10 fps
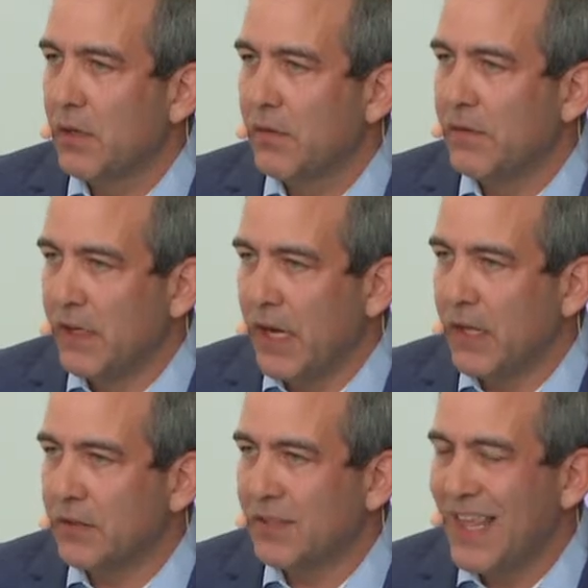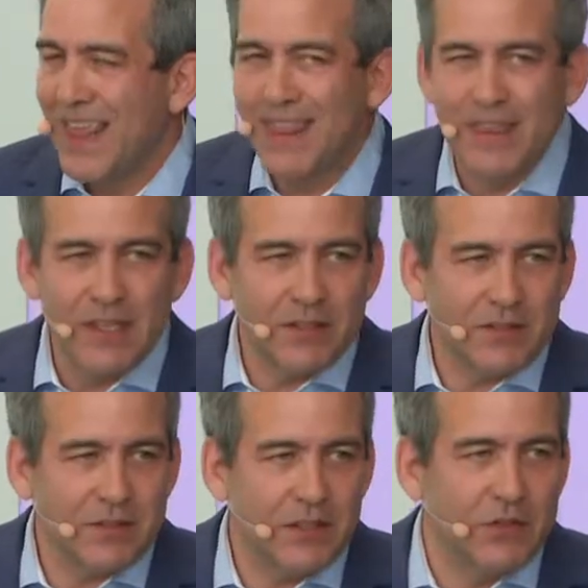finance.
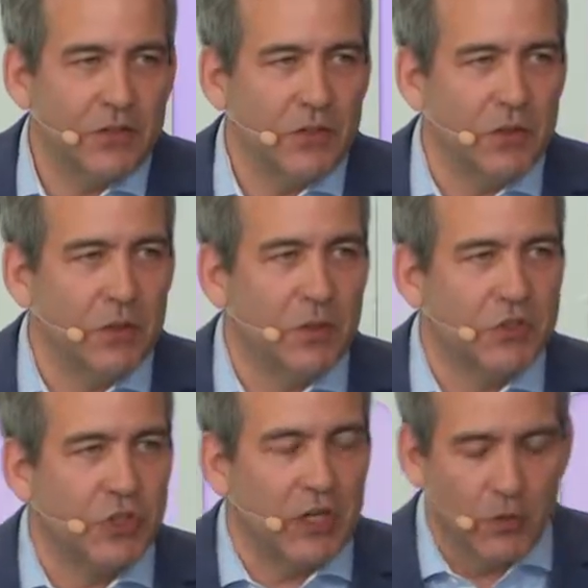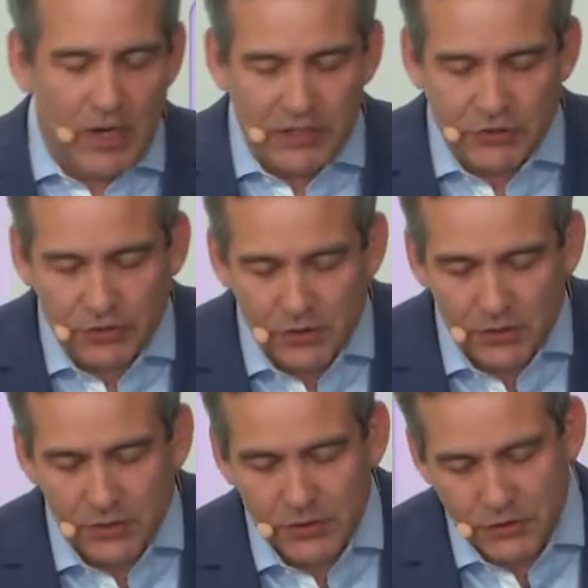This is a new
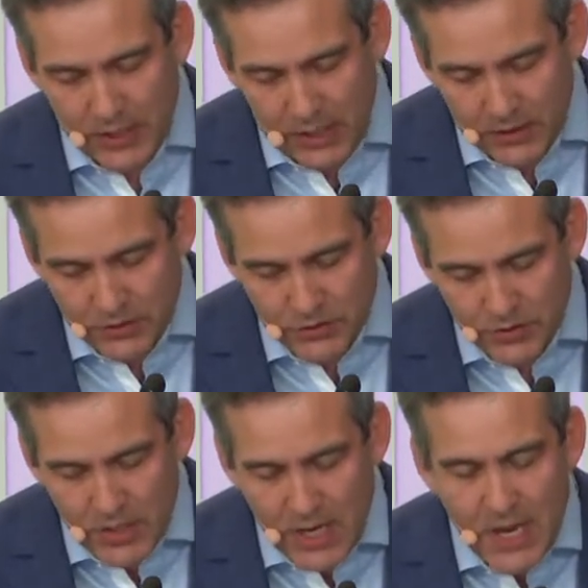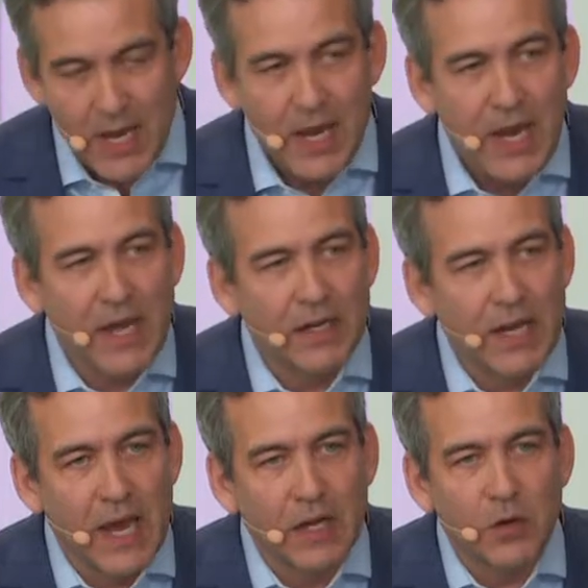generational change. And
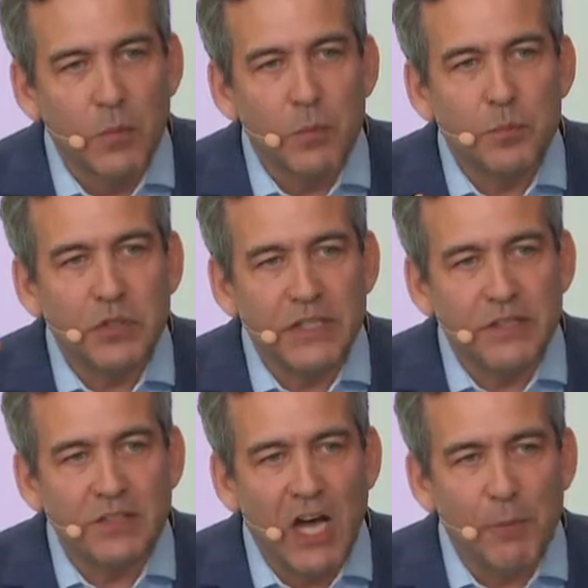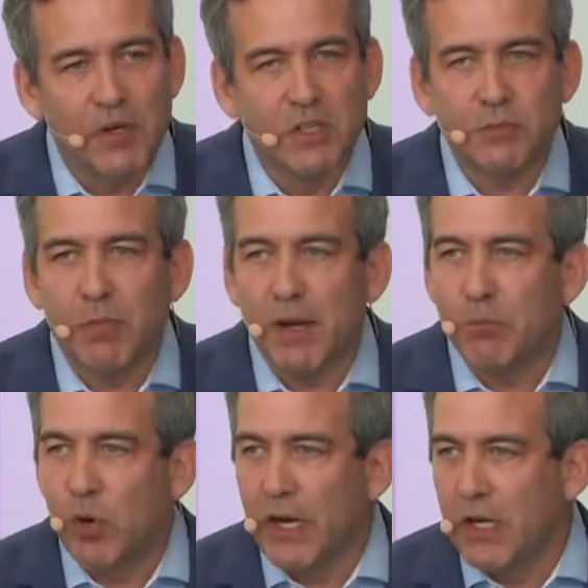again, please help us by
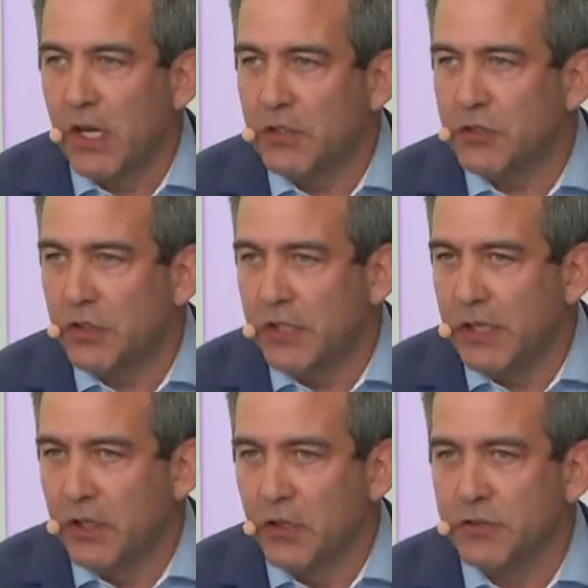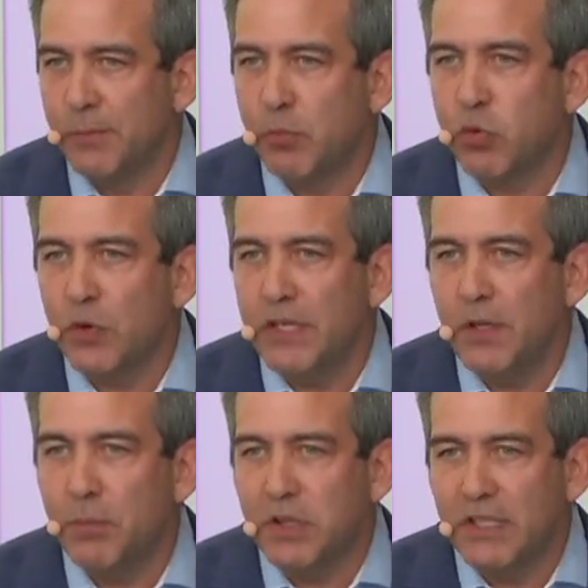bringing us your deals, and
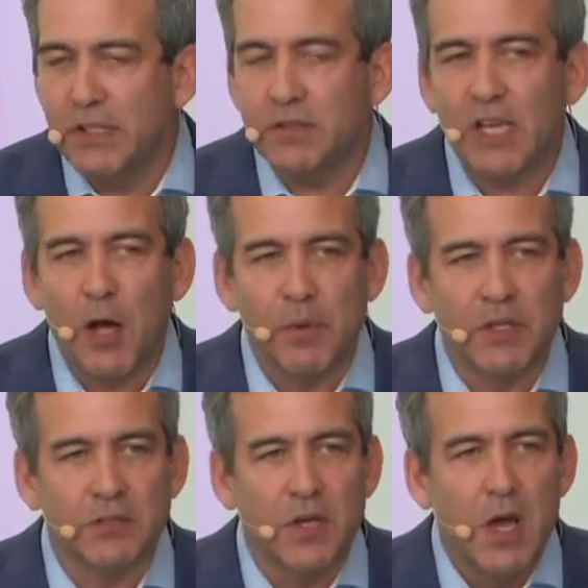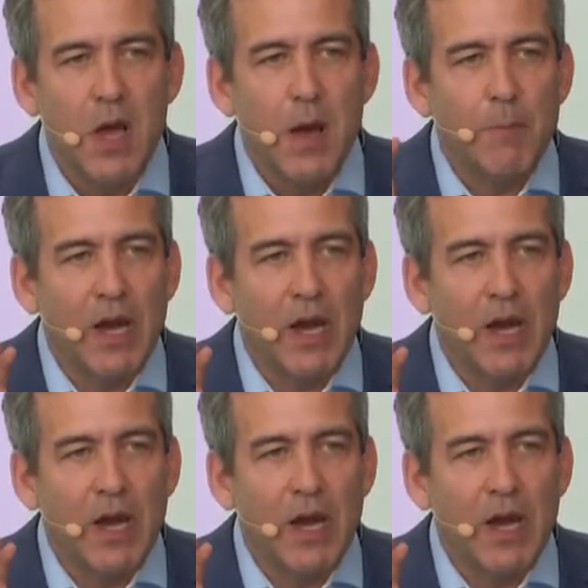please help us by